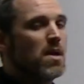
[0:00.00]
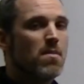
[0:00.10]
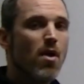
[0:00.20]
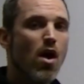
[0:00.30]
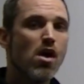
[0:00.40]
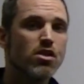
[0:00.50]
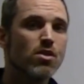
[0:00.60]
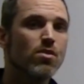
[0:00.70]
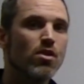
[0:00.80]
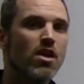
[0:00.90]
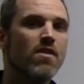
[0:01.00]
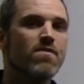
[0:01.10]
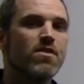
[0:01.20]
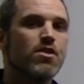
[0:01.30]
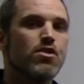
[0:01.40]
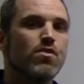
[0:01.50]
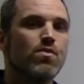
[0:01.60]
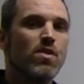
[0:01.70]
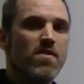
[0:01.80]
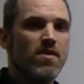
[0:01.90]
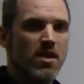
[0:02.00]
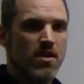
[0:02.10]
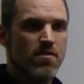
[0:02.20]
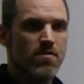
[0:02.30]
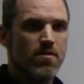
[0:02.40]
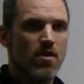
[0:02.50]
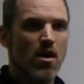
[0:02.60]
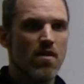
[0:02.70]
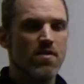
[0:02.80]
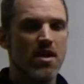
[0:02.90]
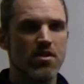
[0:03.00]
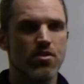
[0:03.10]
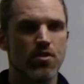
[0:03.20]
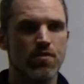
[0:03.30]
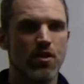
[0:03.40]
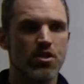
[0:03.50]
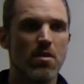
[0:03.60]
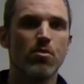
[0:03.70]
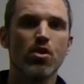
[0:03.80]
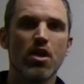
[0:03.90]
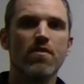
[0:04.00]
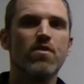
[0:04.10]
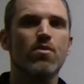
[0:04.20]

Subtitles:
but I'm also looking for the derivative of that internal function. I'm looking for the